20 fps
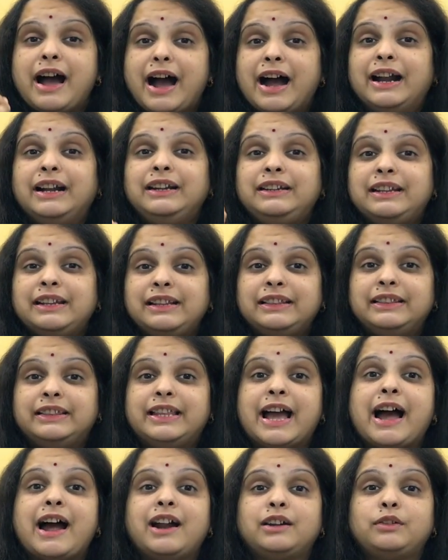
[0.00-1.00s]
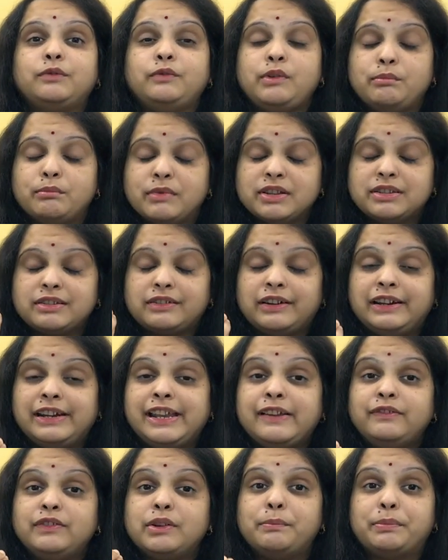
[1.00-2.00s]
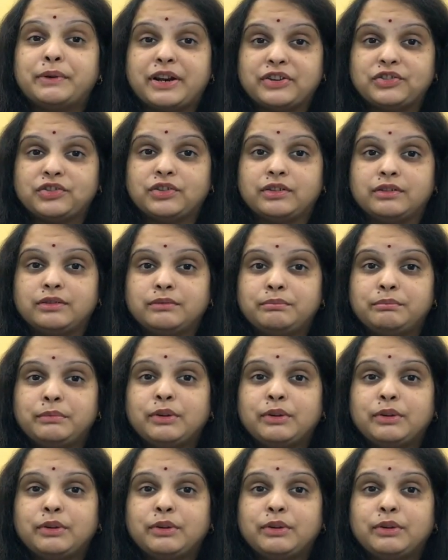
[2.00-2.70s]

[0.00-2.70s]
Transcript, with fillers: Until that we must relieve the pressure,